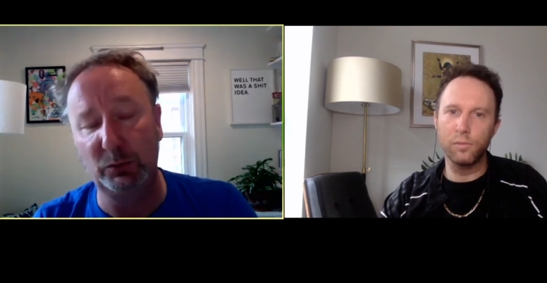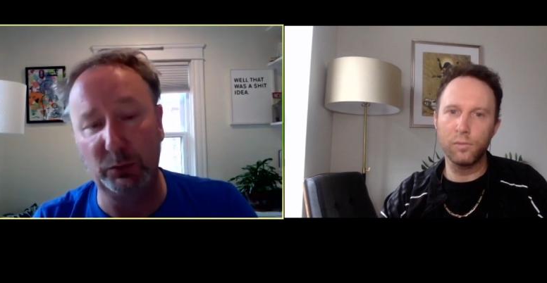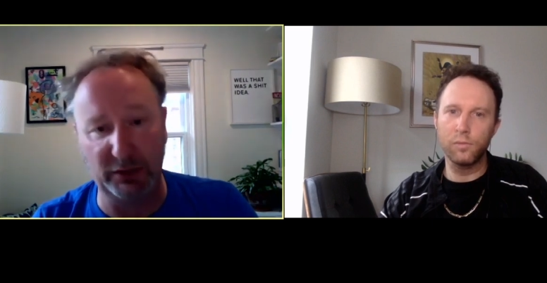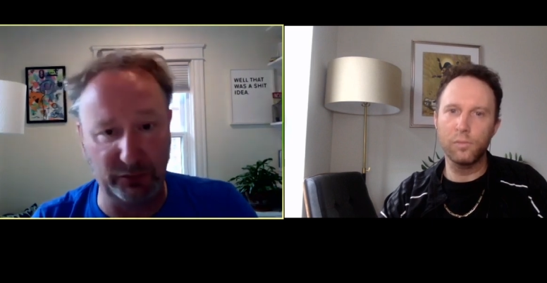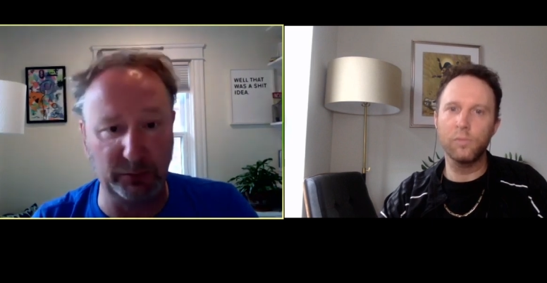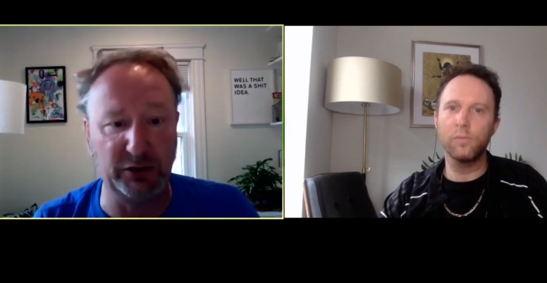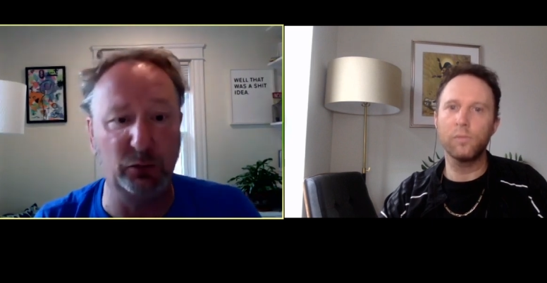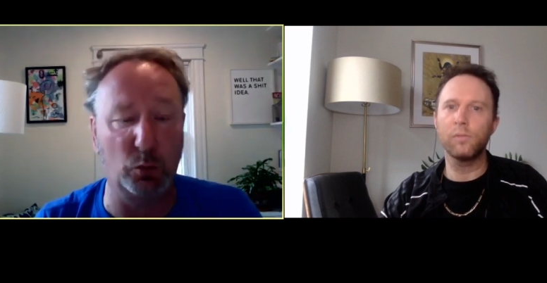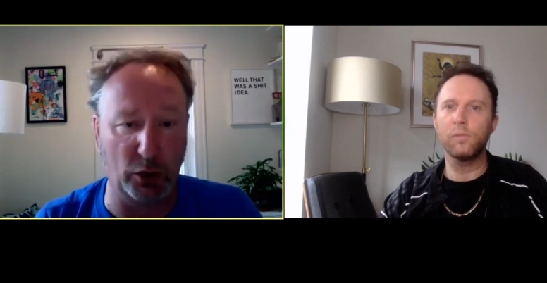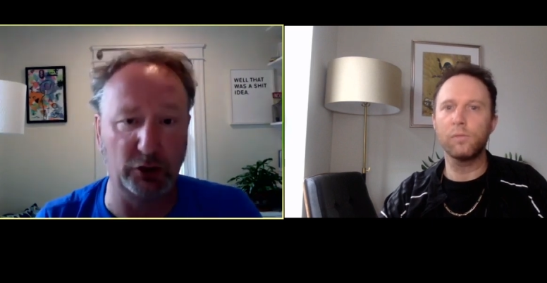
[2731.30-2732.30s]
Speaker 1: where
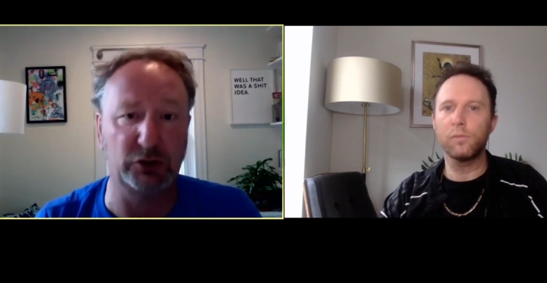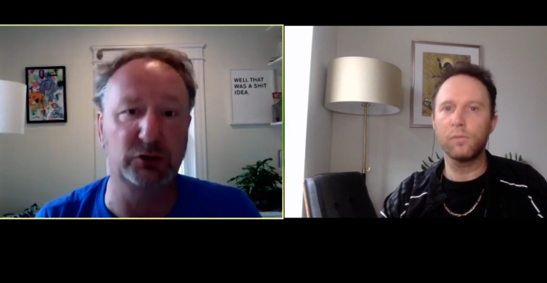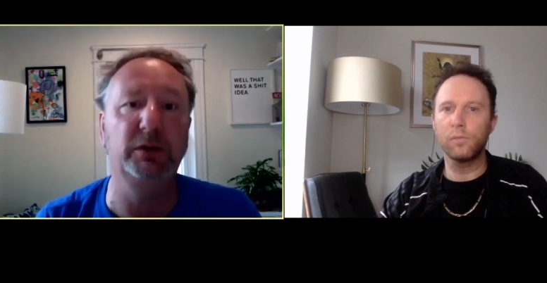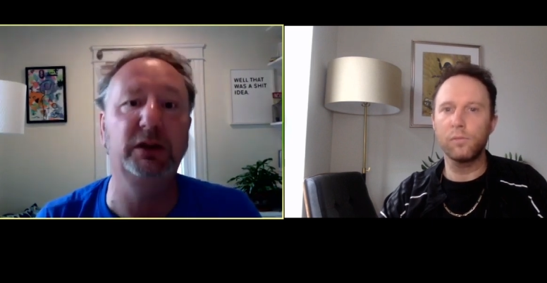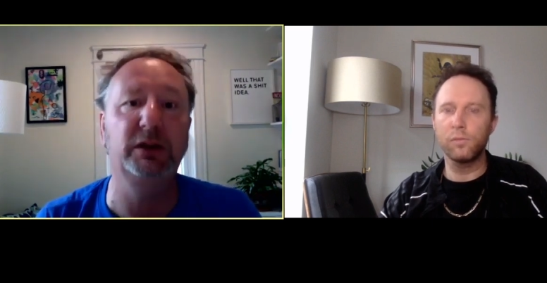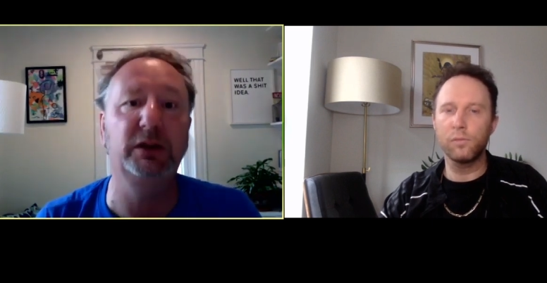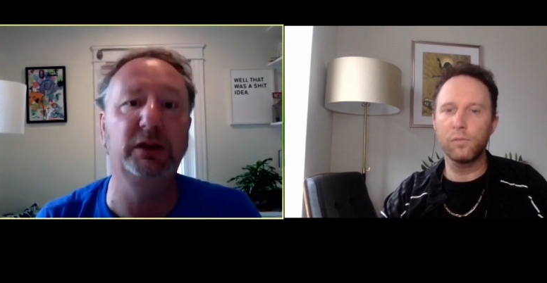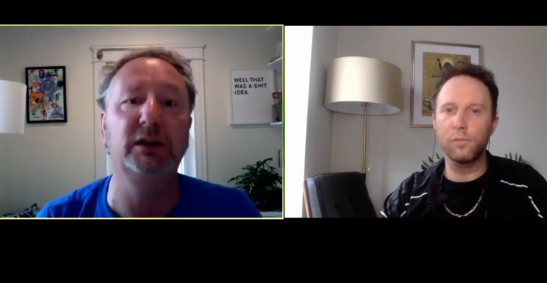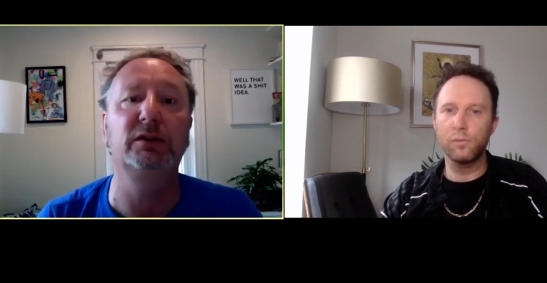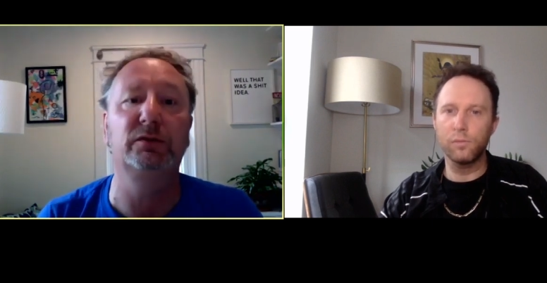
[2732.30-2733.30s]
everybody works
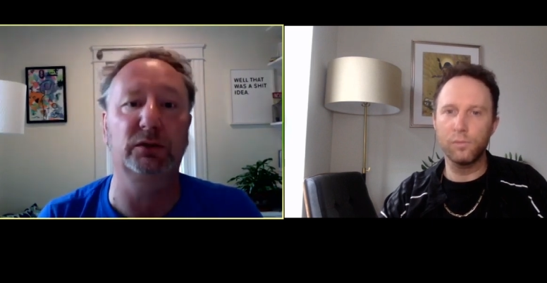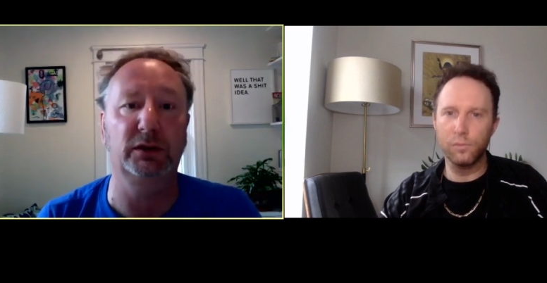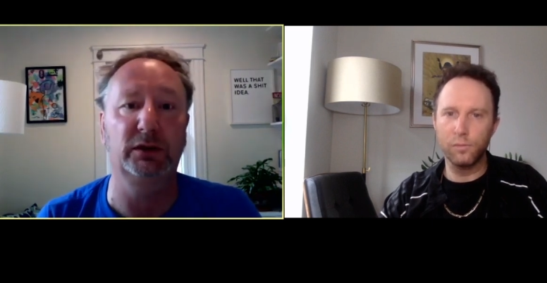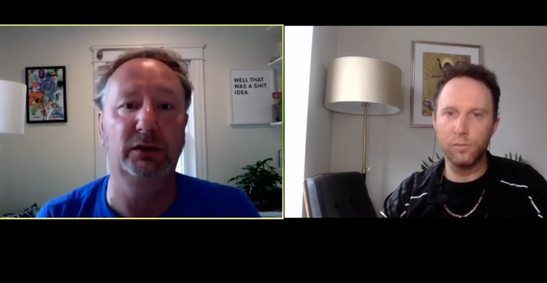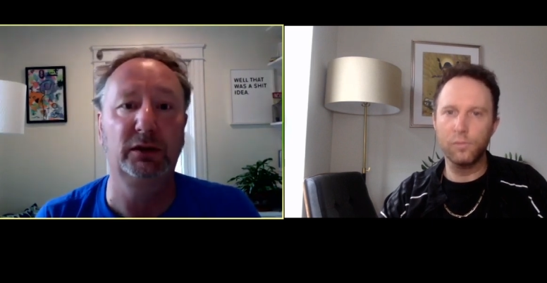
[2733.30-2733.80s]
meaningfully.